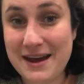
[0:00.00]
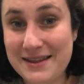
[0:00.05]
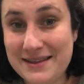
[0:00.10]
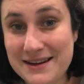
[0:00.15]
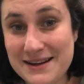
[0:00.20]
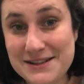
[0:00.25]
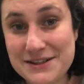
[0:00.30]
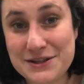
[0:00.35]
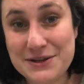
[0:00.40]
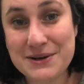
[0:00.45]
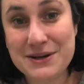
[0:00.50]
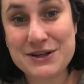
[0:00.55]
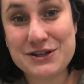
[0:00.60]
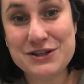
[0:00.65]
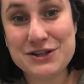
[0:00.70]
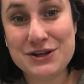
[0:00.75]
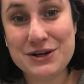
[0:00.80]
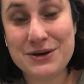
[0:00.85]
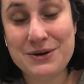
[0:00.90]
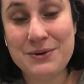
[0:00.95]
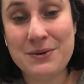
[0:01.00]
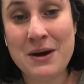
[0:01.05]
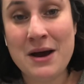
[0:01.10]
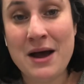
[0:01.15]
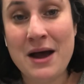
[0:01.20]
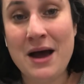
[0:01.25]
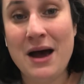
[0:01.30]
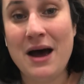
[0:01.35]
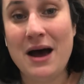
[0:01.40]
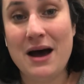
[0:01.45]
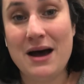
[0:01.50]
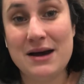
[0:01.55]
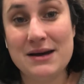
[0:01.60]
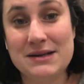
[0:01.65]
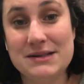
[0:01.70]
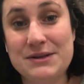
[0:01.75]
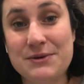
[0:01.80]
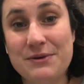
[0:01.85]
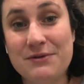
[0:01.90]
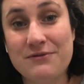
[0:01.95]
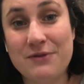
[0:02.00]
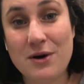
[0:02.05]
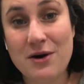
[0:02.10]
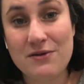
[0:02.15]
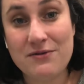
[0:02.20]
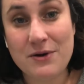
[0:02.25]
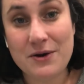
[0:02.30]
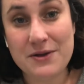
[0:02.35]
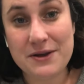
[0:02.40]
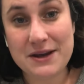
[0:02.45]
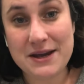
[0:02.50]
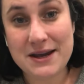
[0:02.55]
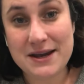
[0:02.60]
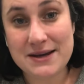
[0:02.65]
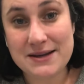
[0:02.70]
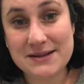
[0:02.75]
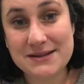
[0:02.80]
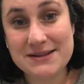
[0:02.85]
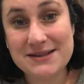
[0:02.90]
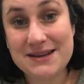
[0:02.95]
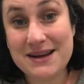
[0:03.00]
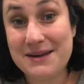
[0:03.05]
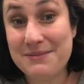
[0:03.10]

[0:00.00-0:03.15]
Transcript: things you can do uh, to involve all the kids